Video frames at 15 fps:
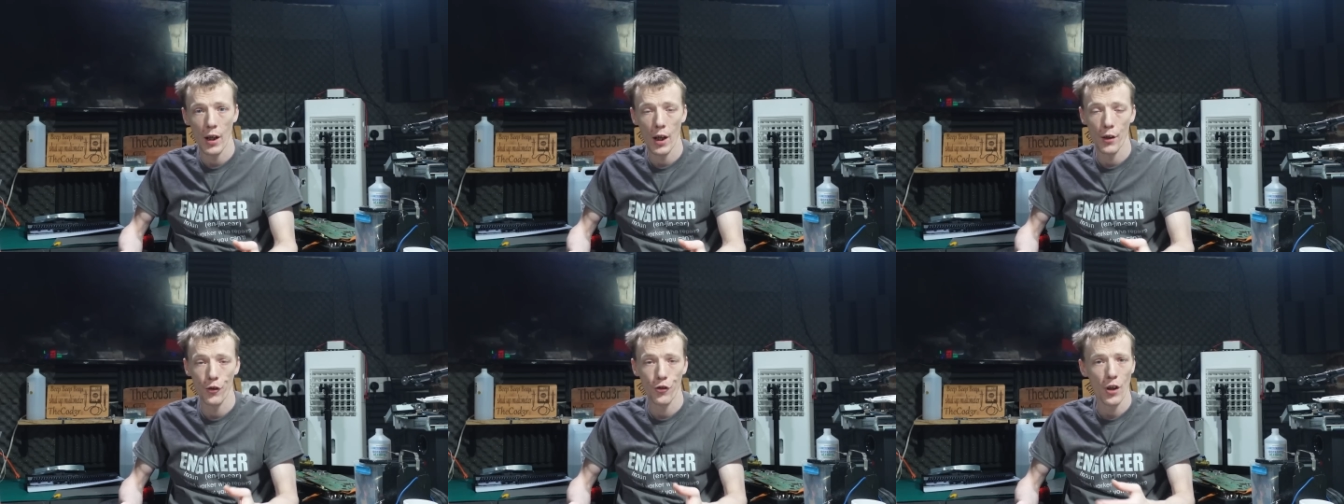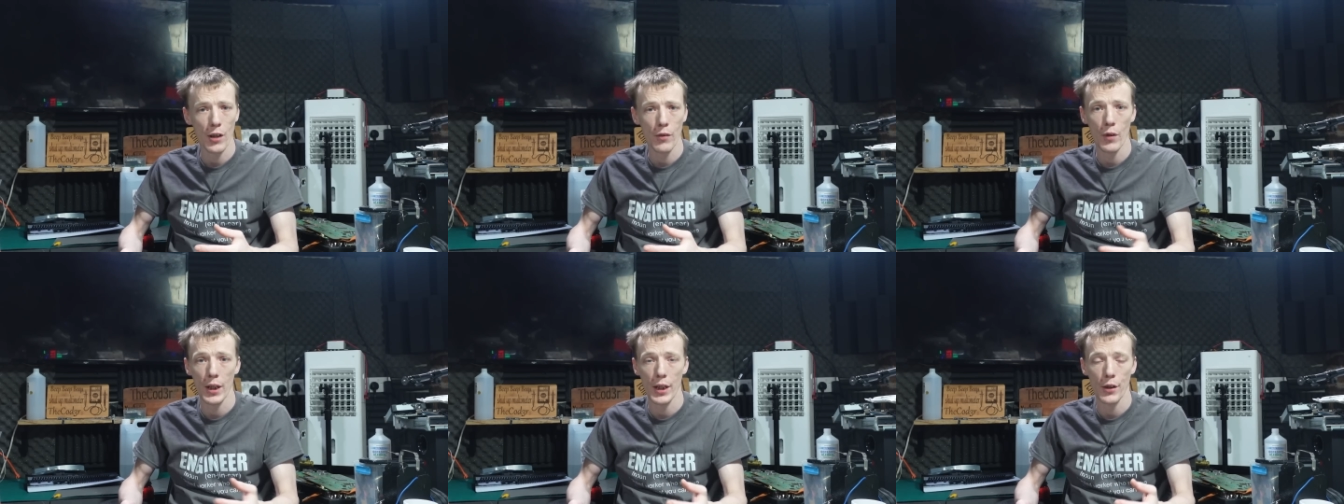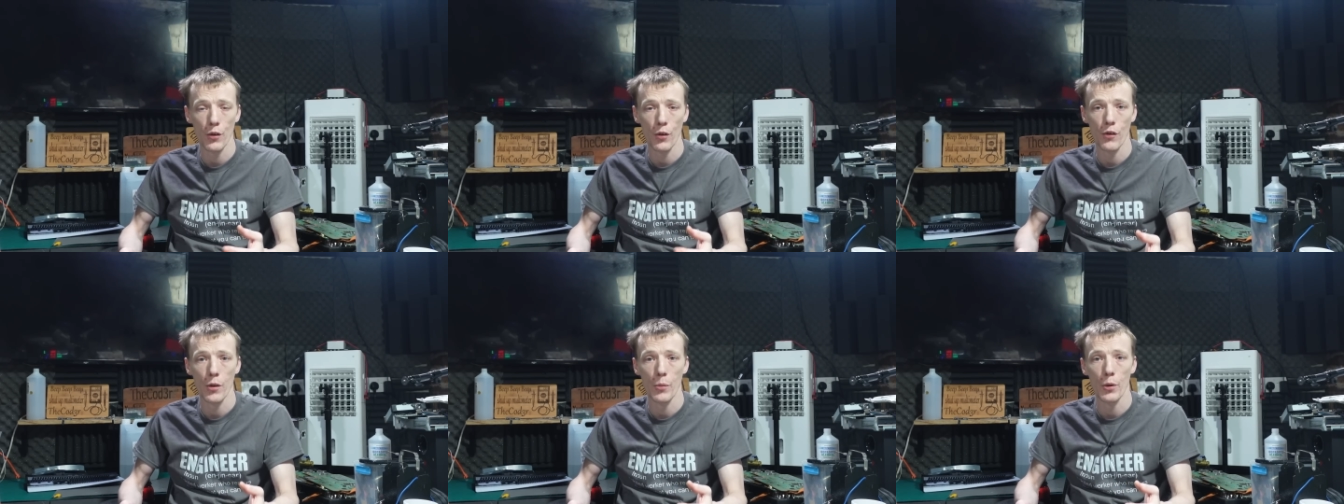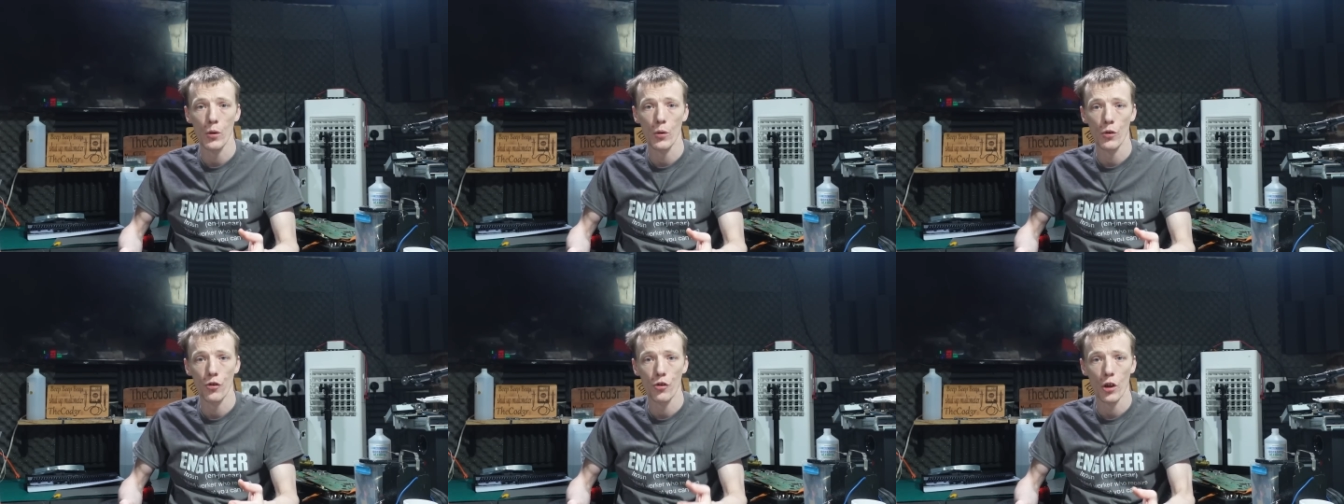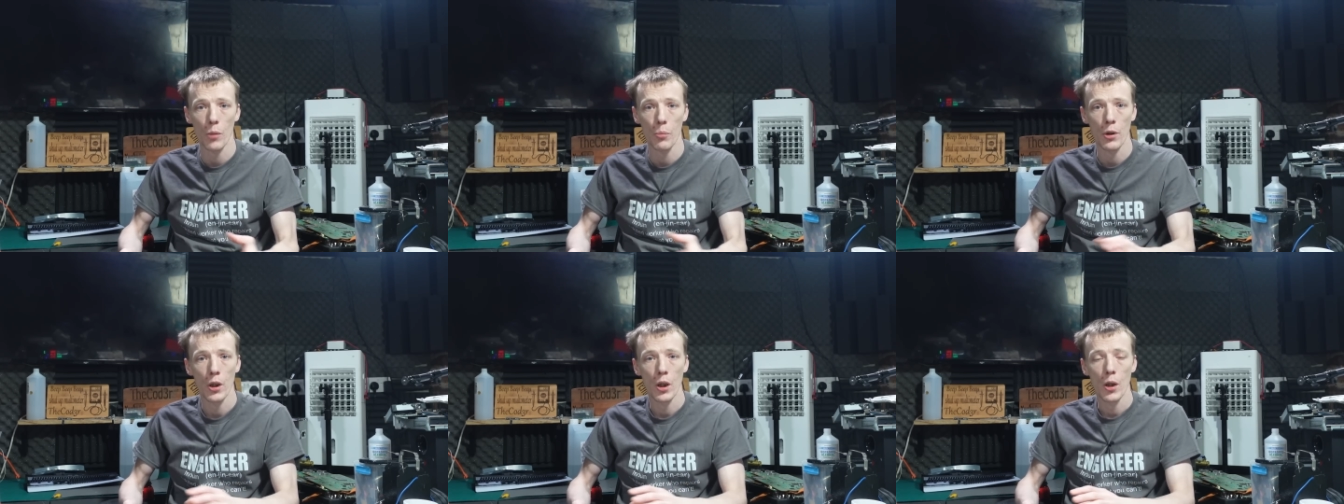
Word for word: and generally it does do a good job.